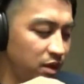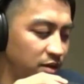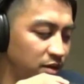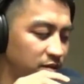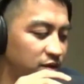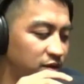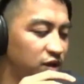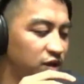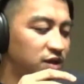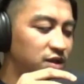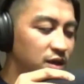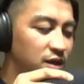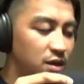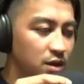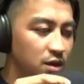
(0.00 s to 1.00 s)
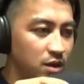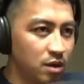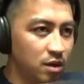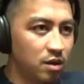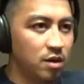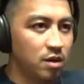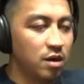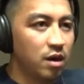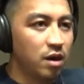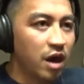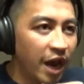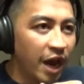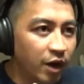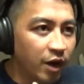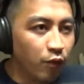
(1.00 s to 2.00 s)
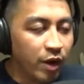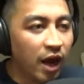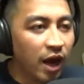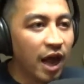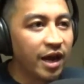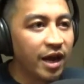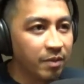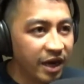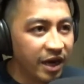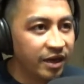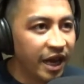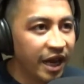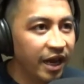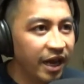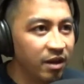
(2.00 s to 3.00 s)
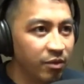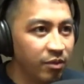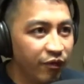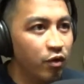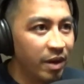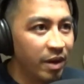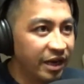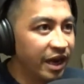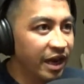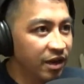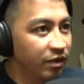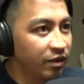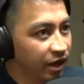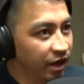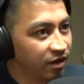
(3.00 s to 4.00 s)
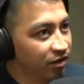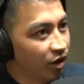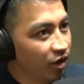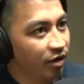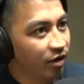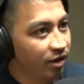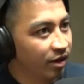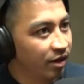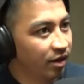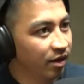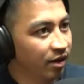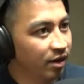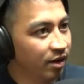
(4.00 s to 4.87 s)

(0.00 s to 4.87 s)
me just. And it's kind of realign my day before my day even gets started.